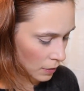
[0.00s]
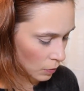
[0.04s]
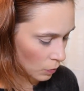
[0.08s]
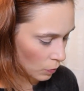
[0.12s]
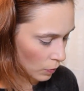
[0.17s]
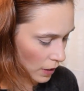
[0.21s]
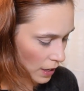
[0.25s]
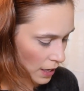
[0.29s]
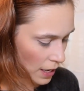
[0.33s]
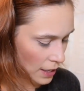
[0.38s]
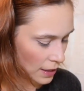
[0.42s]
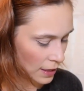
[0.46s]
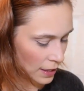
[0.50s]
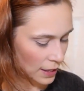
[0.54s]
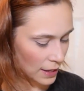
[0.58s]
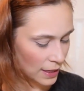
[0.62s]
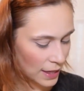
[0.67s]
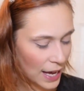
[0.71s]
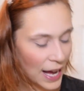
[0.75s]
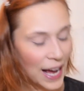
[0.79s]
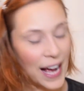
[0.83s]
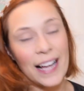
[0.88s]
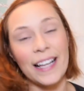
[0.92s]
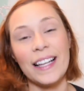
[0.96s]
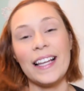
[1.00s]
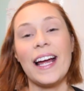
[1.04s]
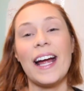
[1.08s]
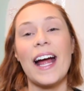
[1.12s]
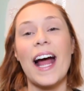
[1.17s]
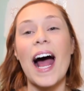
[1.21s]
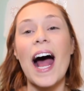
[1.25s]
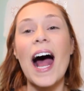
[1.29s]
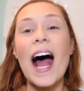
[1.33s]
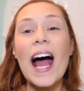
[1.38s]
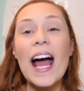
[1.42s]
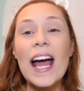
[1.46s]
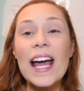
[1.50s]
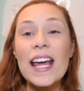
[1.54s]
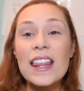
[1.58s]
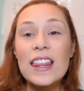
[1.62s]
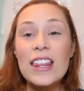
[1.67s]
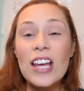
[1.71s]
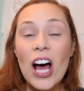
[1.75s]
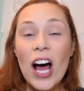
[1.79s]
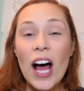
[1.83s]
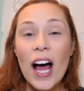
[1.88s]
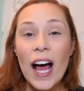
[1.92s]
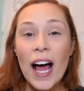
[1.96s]
with the highlight. I
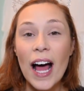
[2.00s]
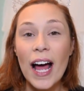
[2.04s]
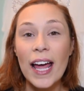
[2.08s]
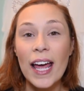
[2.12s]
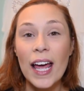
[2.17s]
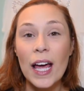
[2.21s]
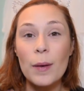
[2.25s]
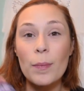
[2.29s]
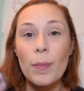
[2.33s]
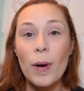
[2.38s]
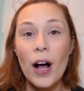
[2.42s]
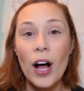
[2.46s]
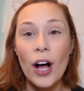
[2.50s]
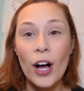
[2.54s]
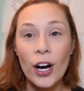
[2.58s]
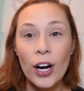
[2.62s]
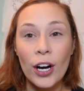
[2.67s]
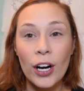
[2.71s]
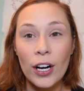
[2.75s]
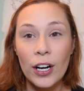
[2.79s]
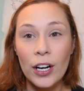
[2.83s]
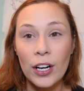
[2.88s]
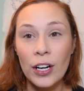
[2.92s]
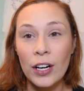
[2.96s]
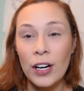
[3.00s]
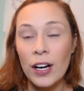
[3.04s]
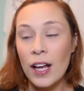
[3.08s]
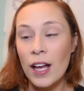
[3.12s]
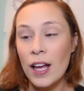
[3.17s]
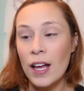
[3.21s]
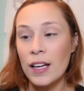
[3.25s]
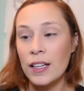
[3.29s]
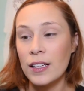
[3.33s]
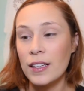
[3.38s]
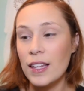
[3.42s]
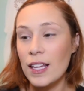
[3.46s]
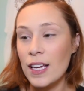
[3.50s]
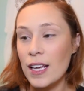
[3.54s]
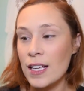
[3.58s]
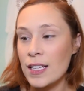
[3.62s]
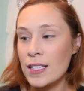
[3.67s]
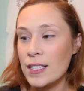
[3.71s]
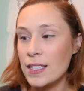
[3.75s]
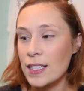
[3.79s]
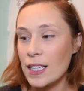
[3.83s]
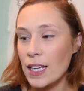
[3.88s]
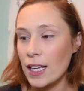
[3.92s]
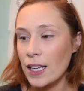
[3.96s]
thought I had bought her
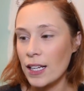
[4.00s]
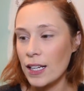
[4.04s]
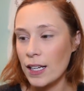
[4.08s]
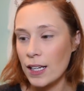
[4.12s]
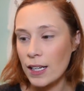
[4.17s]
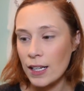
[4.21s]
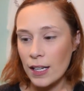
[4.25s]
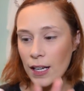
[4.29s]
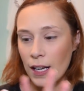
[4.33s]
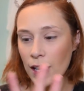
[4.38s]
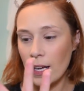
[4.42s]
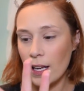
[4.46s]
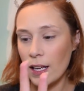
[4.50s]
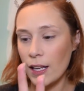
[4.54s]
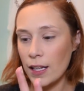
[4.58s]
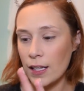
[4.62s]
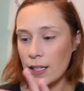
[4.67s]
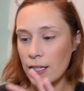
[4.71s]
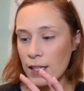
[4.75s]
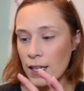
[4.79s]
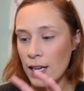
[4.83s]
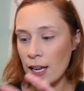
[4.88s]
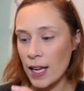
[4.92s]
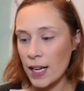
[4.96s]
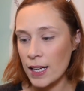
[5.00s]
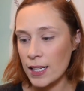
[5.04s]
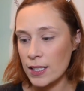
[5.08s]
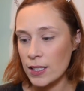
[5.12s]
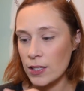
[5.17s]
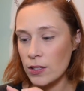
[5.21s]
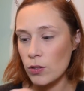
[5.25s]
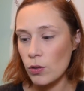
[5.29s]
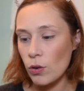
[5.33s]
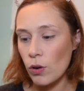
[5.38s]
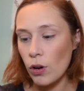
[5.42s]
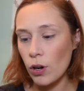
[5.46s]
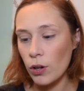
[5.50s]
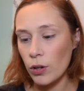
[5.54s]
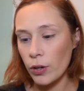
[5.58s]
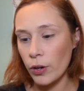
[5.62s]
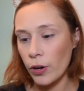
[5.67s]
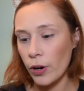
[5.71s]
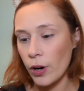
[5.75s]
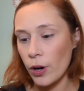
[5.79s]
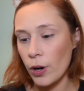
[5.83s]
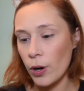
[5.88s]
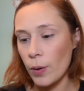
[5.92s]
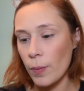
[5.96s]
this NYX
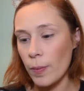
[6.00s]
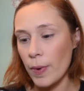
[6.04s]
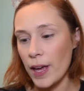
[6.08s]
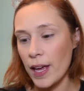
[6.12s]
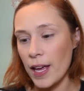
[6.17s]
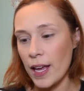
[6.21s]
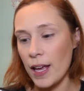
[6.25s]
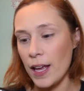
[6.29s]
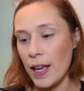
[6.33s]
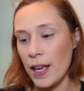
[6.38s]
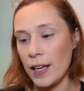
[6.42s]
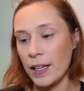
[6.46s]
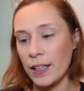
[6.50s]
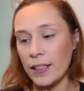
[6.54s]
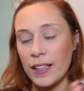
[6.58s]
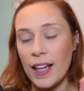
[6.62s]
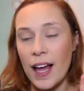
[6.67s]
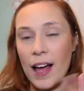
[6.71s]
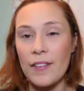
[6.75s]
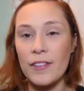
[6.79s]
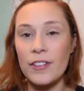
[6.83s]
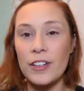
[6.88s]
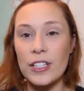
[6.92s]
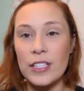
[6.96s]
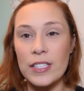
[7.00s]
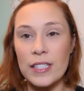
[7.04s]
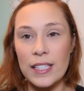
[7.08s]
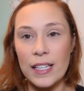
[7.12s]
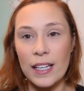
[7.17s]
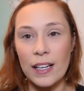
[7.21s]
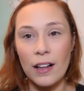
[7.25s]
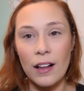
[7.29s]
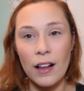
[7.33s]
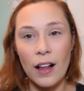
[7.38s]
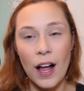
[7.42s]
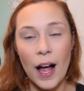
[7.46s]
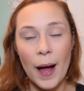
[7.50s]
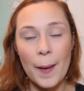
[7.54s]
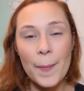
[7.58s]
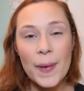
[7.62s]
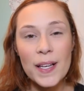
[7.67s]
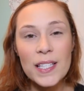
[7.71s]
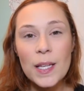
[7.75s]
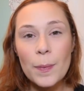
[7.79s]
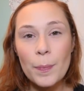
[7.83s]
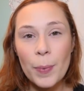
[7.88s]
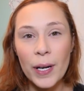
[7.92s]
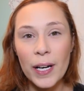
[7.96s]
Duochrome and Lavender Steel. I
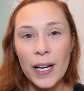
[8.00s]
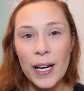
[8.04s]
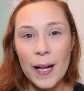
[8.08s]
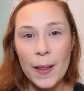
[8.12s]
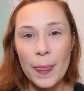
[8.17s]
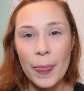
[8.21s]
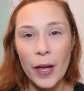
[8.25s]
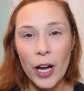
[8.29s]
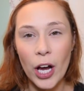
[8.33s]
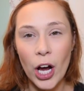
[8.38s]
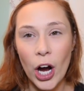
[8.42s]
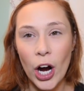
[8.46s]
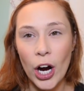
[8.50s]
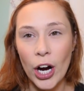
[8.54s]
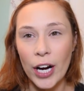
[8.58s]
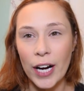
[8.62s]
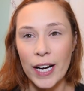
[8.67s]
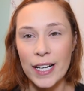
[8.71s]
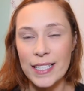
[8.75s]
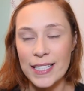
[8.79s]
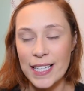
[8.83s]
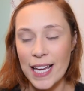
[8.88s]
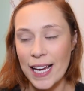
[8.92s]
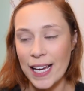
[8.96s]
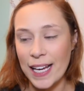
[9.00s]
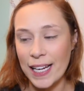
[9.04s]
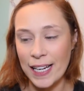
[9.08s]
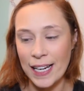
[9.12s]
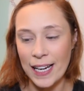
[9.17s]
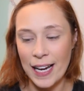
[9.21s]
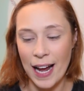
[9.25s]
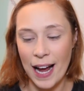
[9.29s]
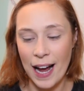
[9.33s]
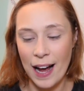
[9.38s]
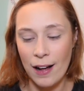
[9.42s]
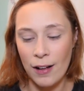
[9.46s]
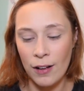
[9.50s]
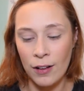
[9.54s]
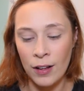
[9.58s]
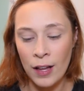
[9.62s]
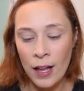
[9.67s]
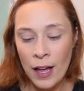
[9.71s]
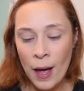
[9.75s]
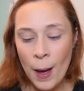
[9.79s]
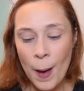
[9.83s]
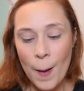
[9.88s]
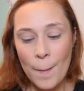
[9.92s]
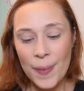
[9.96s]
must have put it in the cart and taken it out,
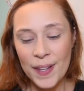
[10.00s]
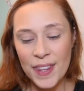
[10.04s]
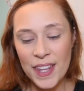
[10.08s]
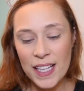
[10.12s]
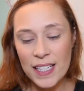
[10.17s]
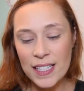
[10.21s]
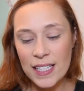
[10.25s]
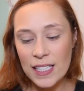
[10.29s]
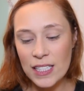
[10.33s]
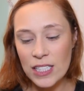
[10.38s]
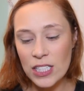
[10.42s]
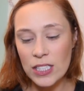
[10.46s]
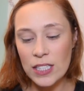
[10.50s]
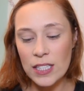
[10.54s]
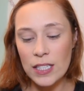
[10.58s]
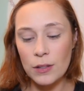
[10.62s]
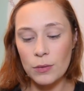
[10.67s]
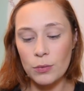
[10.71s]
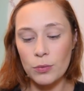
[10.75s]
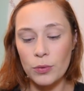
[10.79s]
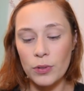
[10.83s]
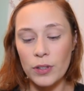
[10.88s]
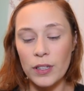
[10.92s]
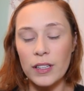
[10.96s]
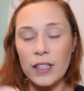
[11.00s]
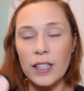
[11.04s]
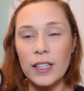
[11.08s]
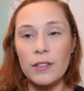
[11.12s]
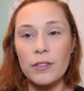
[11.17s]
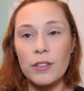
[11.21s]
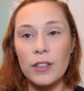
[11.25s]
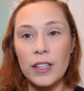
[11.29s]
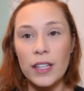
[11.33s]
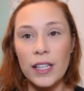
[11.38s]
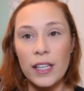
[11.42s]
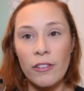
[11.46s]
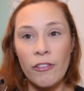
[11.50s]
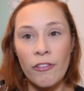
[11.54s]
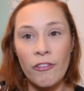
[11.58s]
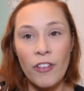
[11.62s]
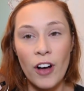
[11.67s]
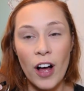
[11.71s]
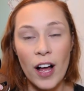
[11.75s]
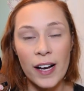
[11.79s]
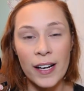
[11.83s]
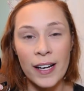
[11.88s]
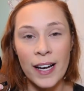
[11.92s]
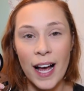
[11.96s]
but this is just a really, really
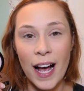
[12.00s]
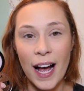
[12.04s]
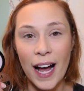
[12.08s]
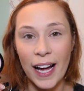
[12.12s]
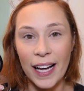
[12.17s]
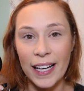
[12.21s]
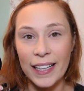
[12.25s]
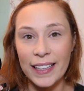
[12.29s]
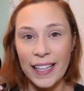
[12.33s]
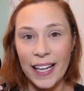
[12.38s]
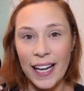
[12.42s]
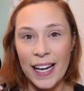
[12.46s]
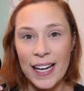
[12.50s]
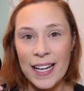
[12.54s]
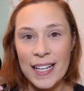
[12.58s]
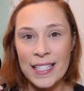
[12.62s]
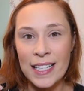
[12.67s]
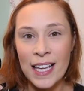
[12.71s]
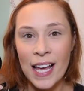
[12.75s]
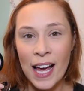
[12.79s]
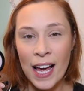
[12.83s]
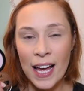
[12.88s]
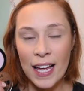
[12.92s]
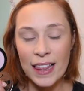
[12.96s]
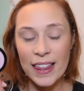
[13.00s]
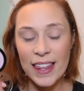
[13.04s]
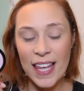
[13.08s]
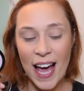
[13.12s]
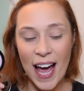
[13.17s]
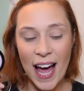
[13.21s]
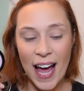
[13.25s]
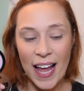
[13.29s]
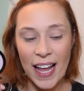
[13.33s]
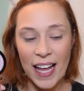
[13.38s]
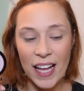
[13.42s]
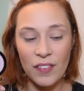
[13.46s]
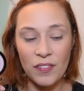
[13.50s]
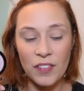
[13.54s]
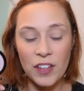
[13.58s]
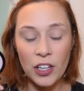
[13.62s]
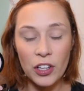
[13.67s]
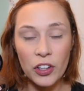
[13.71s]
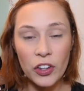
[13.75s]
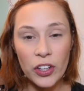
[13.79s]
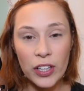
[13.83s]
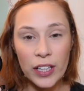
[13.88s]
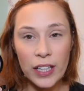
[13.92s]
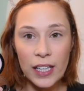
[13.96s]
fun highlight that if
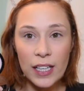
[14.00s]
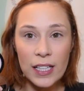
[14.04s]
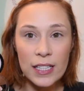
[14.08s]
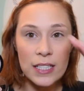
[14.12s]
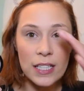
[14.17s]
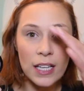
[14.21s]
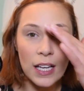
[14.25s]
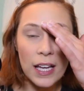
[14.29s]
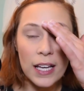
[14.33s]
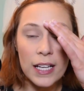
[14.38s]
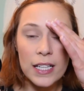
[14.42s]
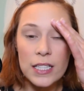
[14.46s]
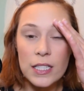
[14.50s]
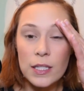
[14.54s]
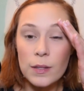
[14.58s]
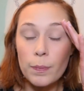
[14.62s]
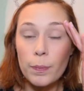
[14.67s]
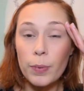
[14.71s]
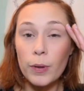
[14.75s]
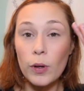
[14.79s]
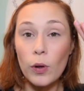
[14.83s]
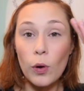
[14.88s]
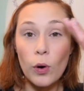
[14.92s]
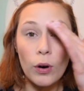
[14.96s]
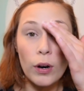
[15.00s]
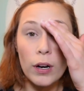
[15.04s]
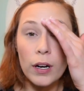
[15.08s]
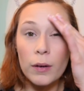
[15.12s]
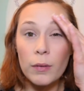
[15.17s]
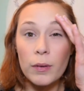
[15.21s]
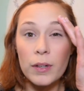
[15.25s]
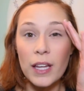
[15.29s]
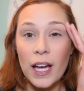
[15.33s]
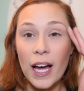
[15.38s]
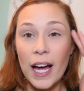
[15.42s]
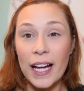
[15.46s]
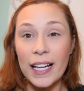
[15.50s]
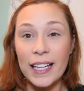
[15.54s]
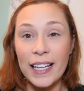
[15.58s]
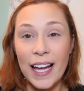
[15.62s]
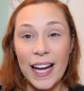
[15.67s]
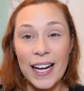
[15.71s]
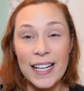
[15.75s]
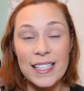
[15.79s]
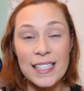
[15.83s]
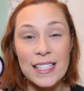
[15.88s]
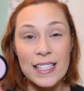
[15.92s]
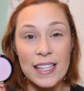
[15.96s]
you're looking to explore with
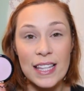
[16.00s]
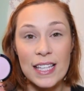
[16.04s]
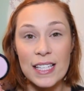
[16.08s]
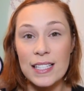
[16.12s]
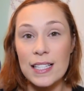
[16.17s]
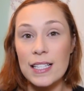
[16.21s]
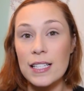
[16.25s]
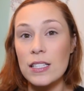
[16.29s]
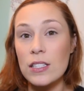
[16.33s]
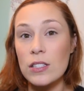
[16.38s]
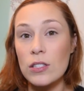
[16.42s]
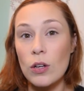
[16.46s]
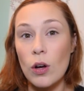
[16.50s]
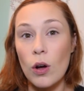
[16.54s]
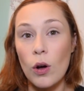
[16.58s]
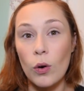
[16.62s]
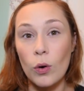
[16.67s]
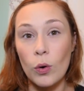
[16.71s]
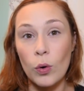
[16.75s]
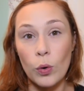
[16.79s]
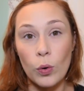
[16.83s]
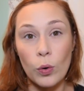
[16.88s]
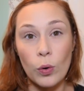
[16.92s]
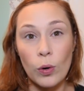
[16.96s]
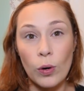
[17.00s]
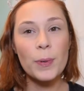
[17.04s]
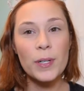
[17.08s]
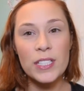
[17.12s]
highlights, this is so cool.